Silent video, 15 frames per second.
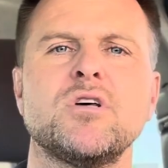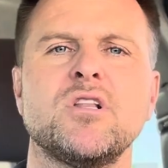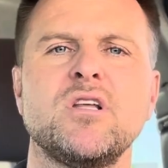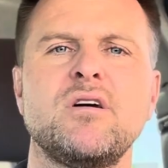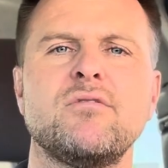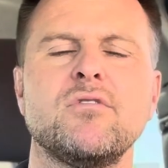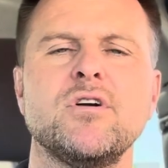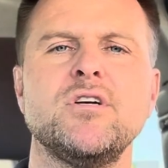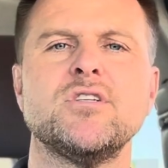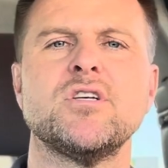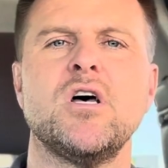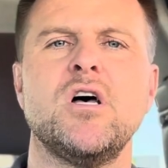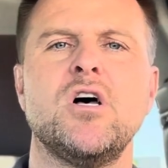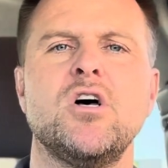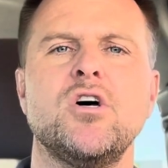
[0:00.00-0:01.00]

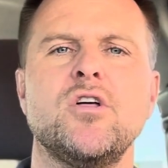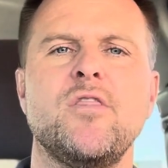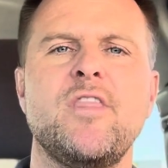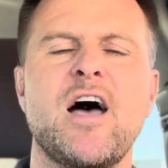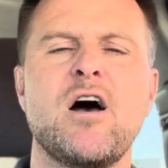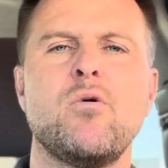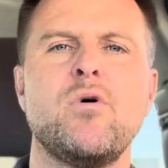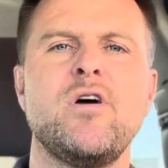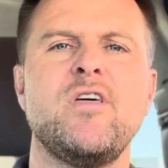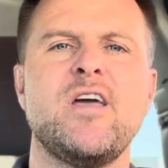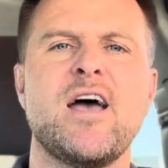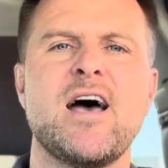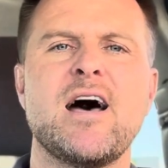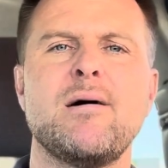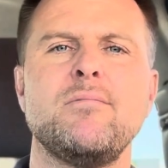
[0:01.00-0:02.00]
deliveries. That way,
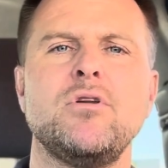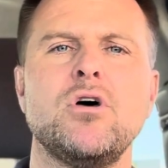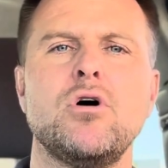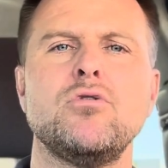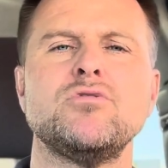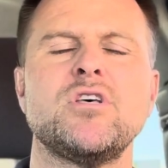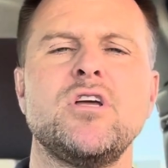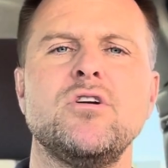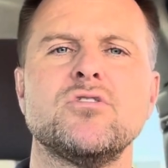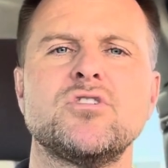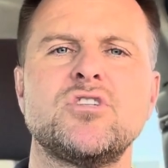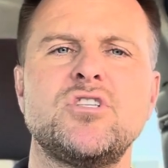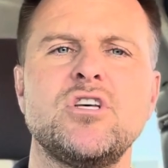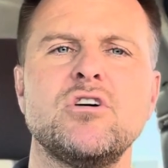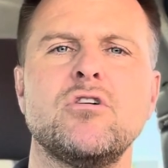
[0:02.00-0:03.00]
the app knows that you're
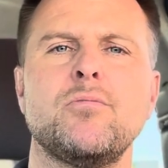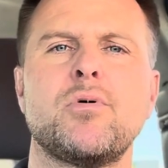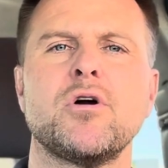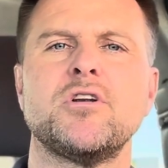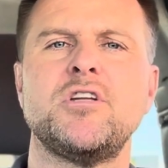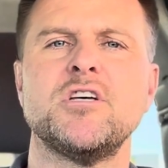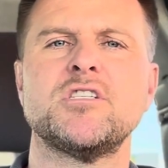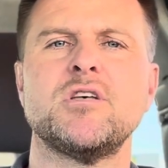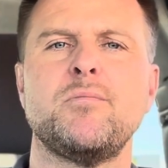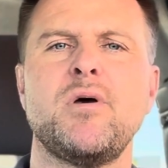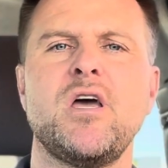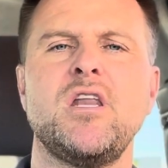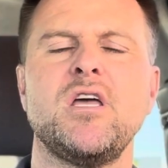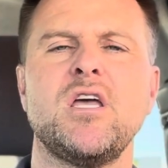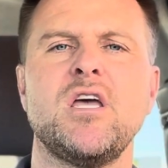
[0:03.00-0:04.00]
still
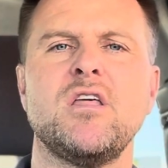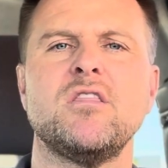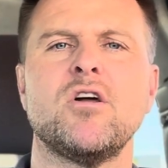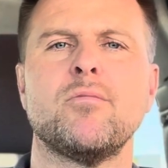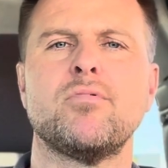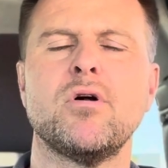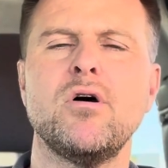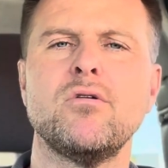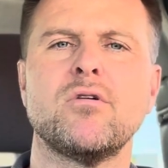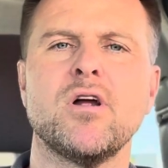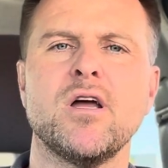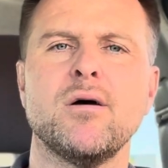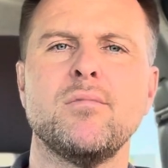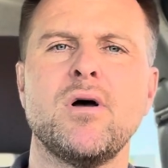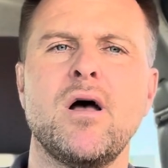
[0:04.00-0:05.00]
participating in their
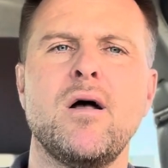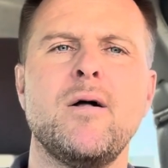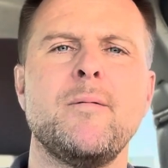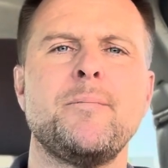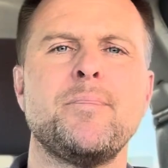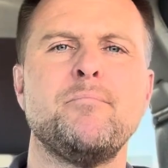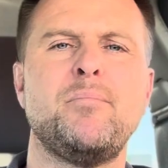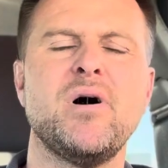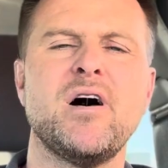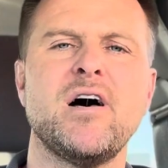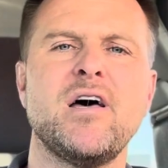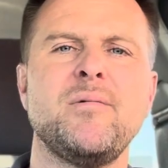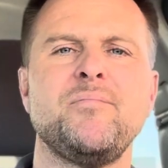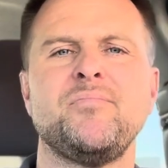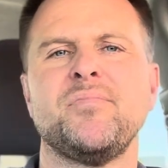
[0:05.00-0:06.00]
program.
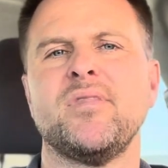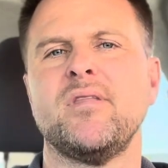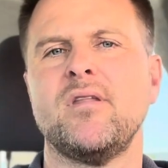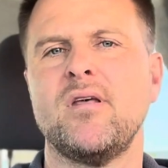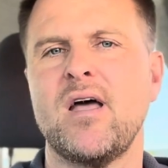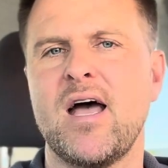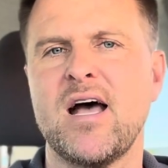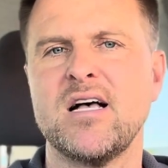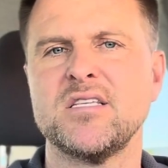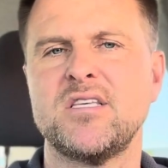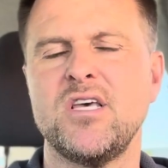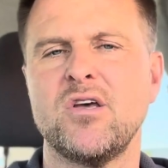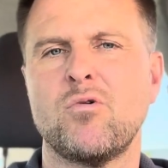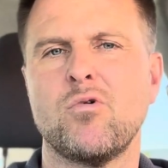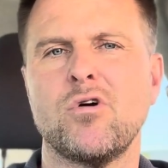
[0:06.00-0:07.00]
But as
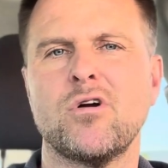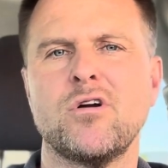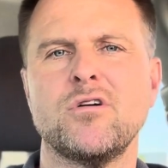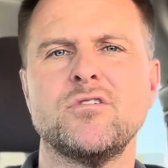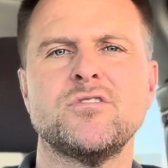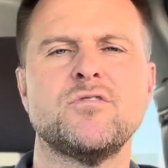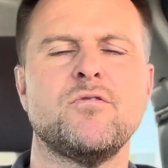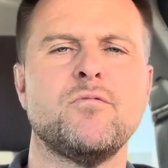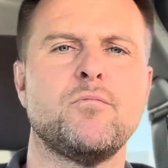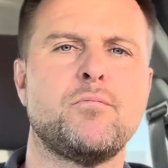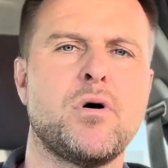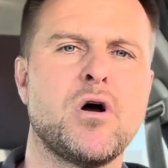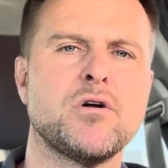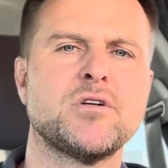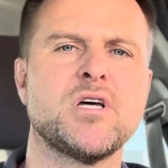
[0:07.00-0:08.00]
gig workers,
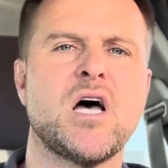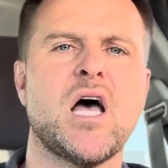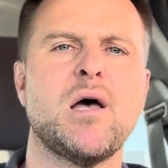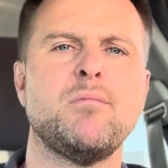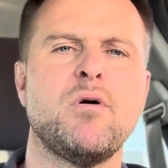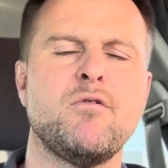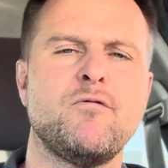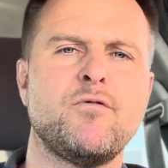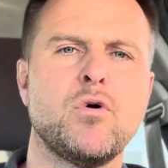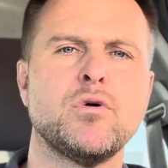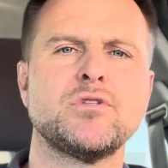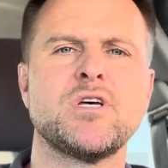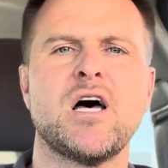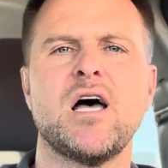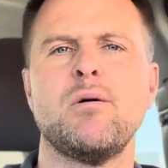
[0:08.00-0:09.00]
part time,
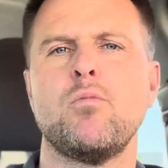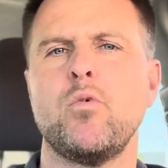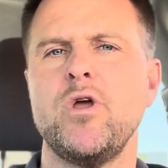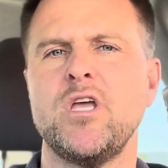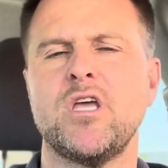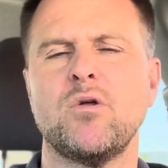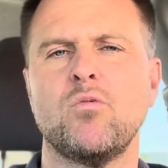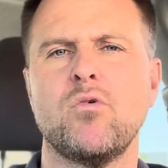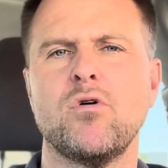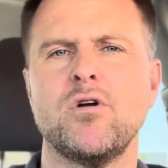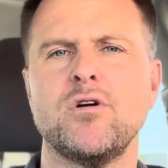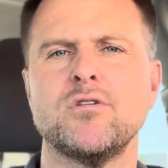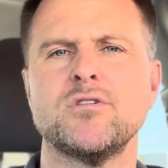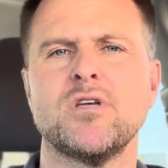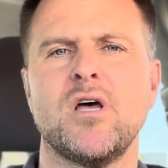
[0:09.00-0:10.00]
full time, weekend
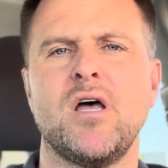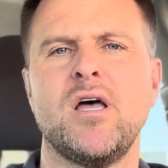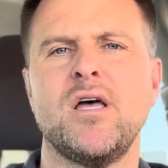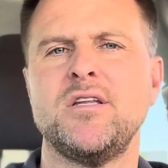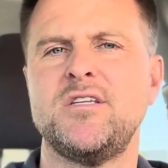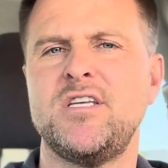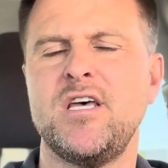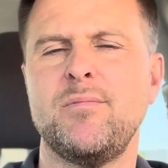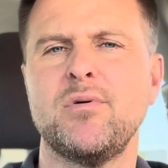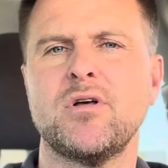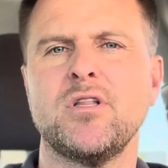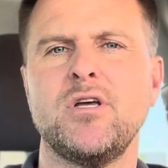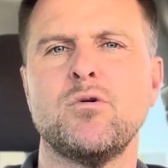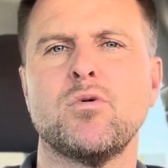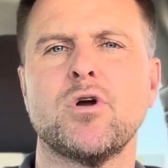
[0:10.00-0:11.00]
warriors,
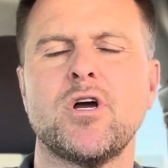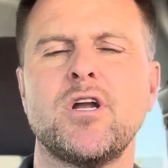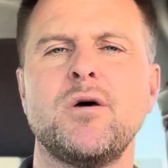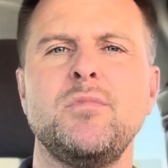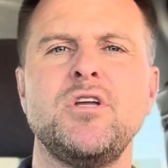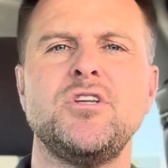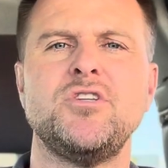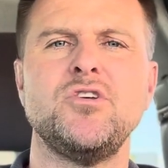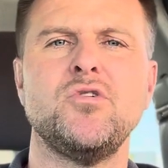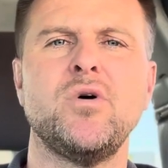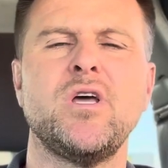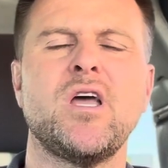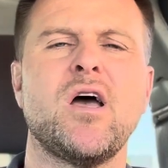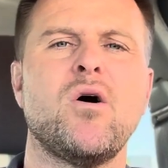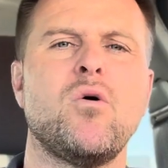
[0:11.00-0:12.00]
typically we're going to be
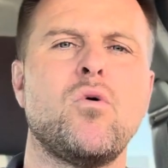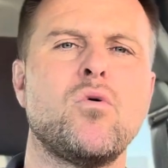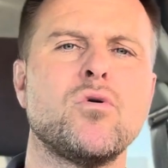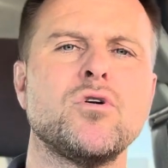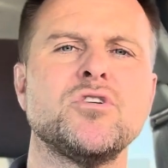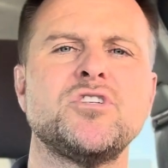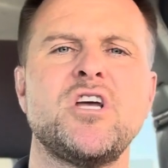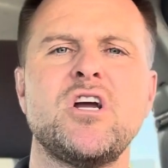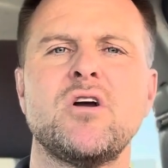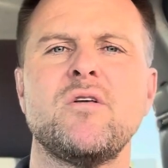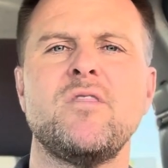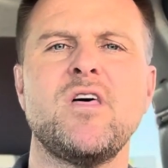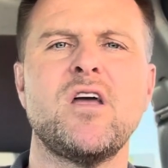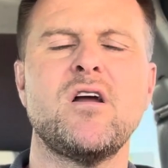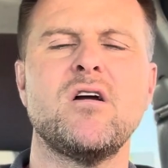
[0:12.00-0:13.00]
doing orders here
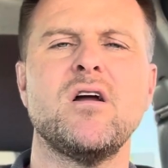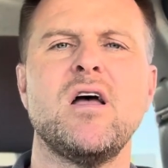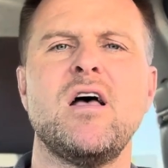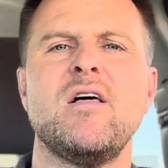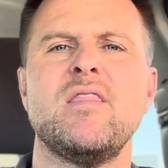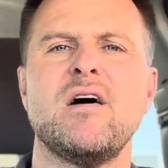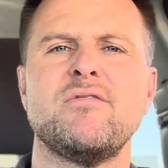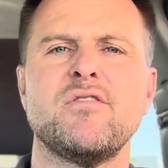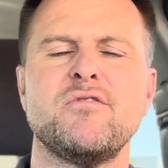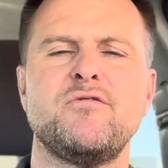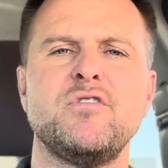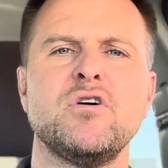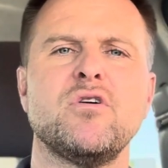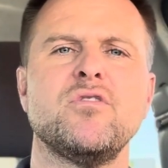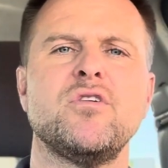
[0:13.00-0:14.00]
and there that
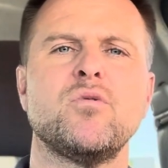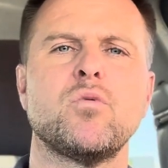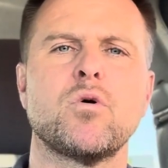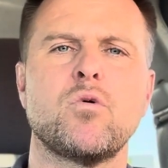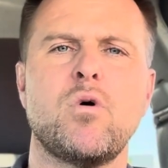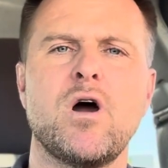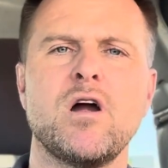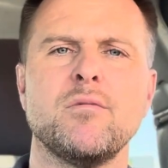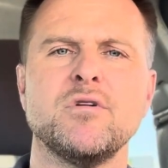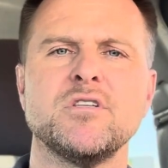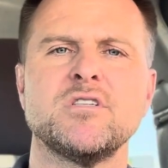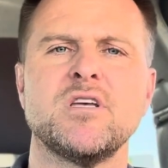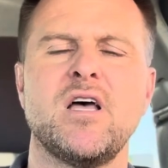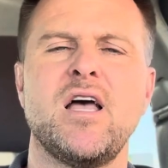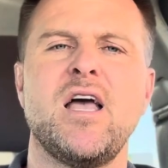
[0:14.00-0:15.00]
fulfill the
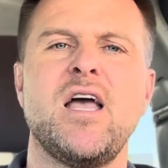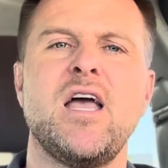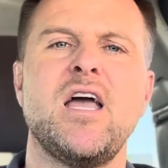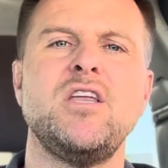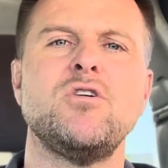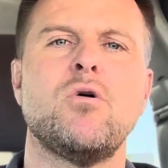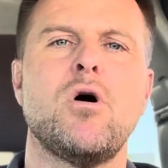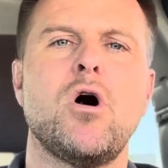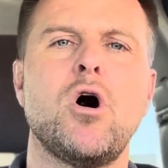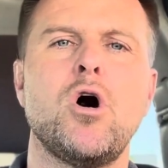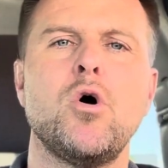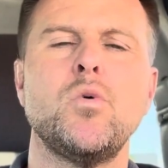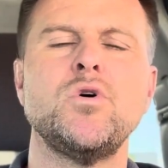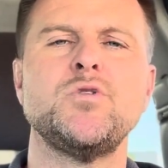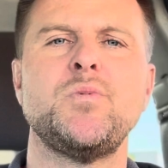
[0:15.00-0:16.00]
requirements. And you'll
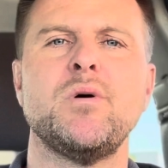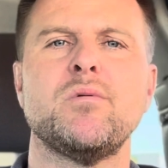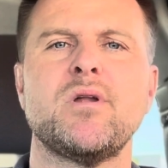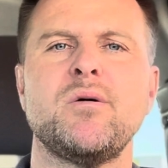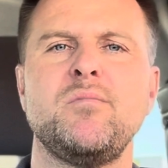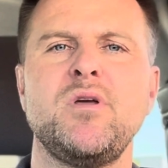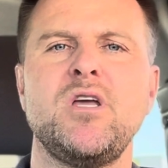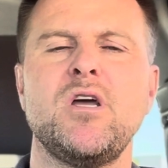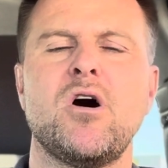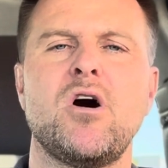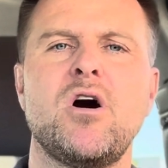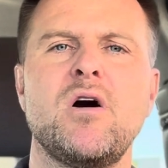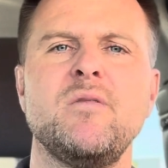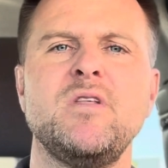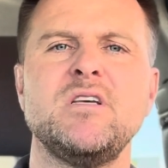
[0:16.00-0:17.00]
always be able to be
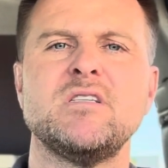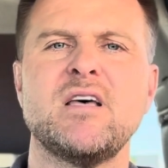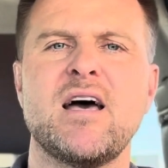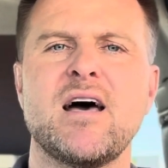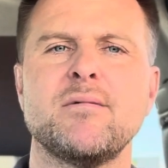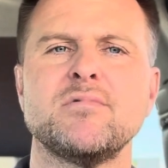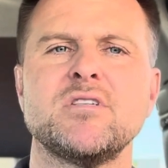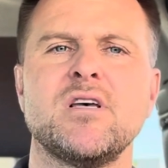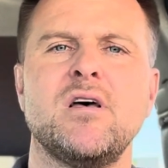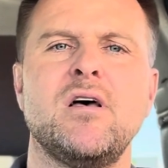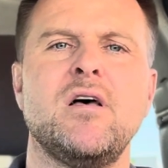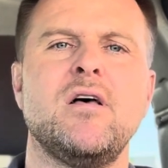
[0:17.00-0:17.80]
on these apps.